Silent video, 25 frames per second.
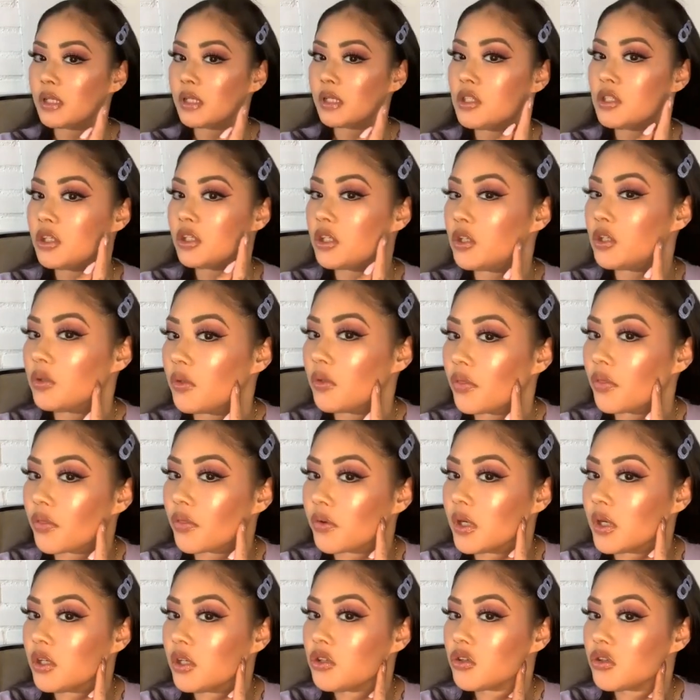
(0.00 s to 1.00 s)
to do
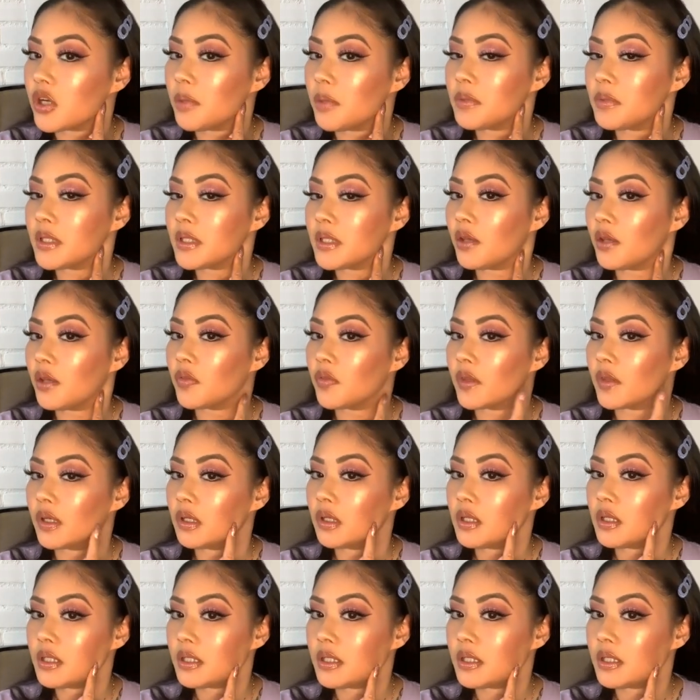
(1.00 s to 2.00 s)
3 stripes like
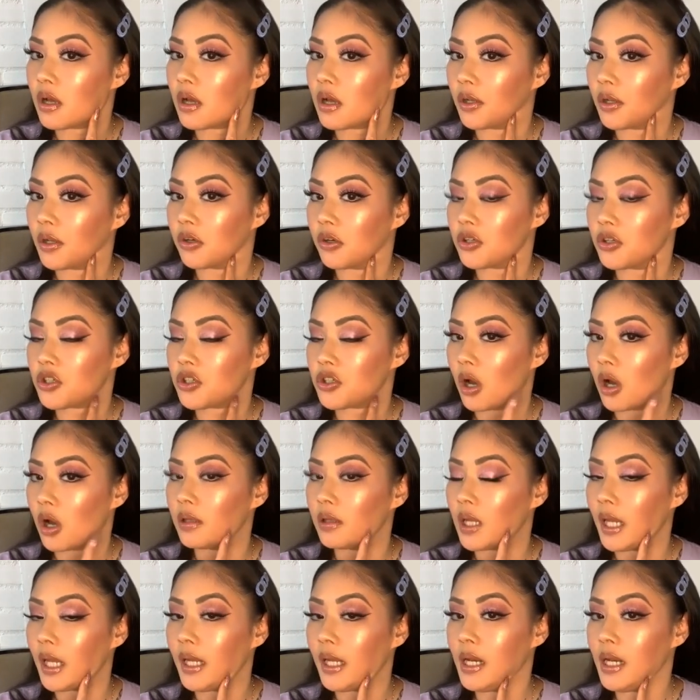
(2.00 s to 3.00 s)
this on your
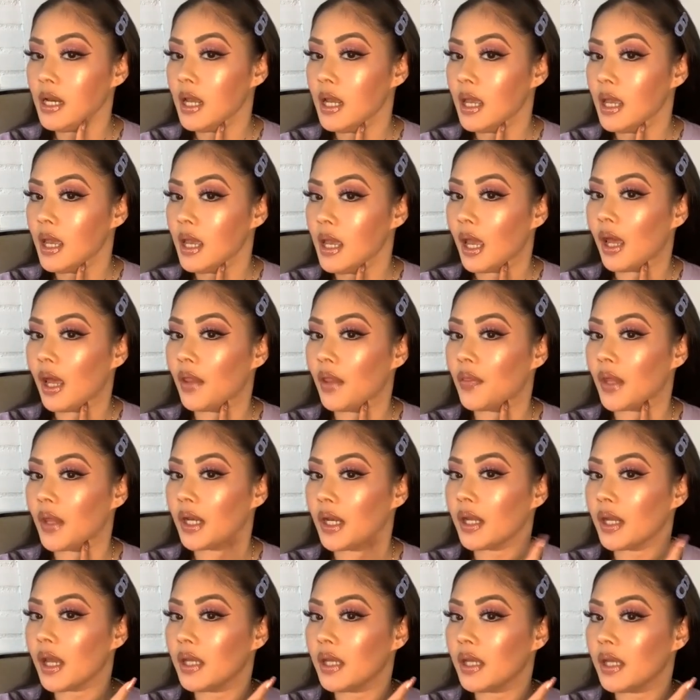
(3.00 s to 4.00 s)
jawline and
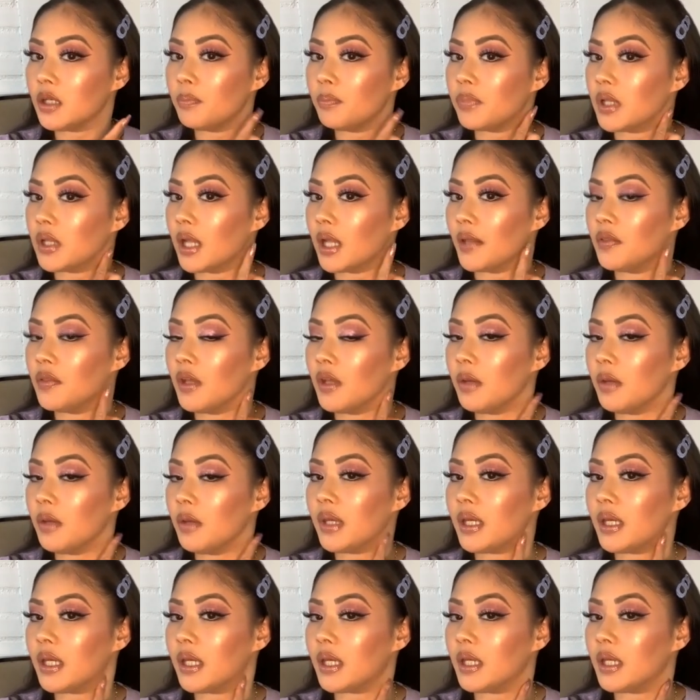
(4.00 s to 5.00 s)
then kind of blend them
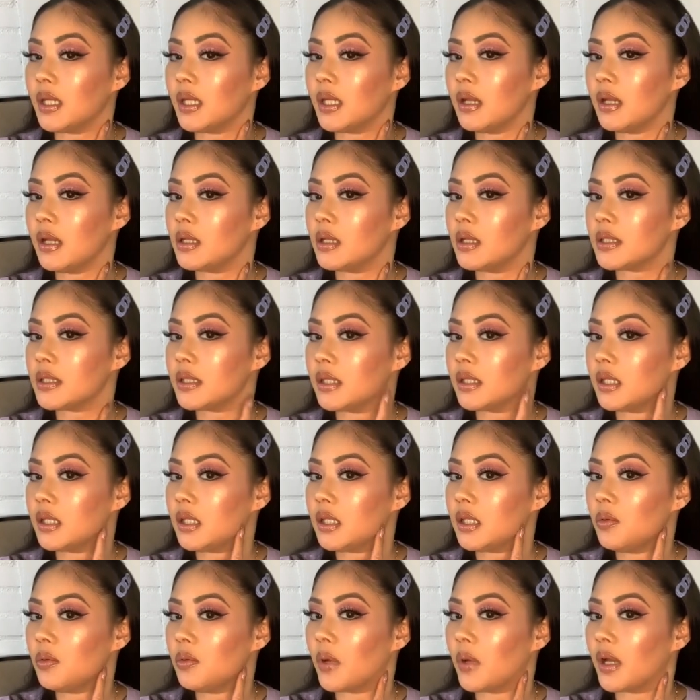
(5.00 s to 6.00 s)
in and
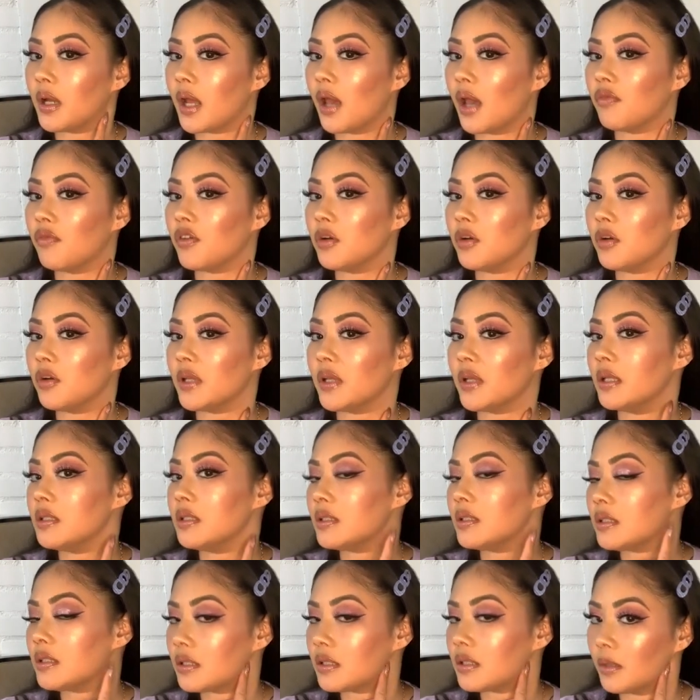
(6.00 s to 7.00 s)
see whatever
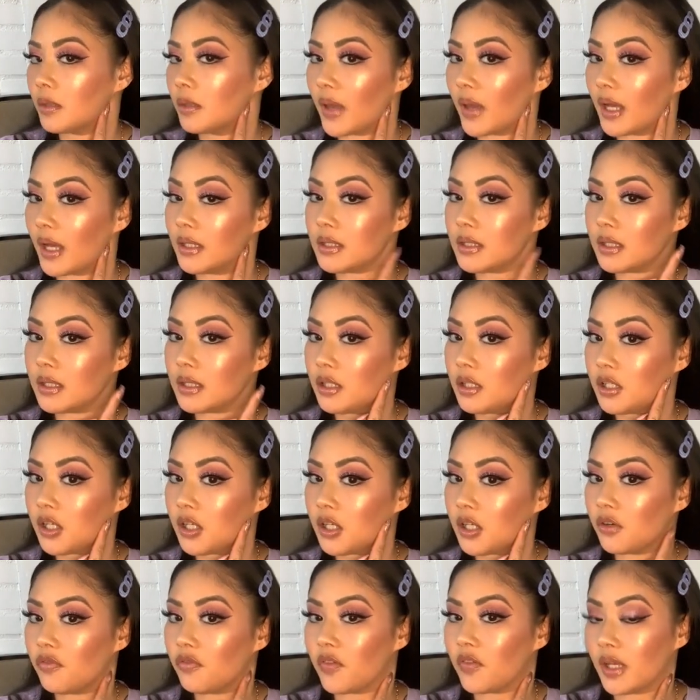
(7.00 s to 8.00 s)
blends the best into
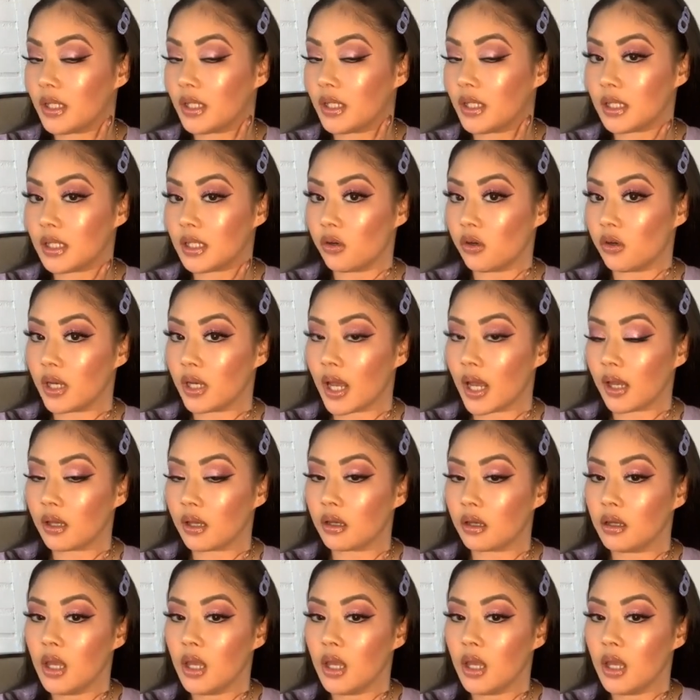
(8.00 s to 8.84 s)
your face and your neck.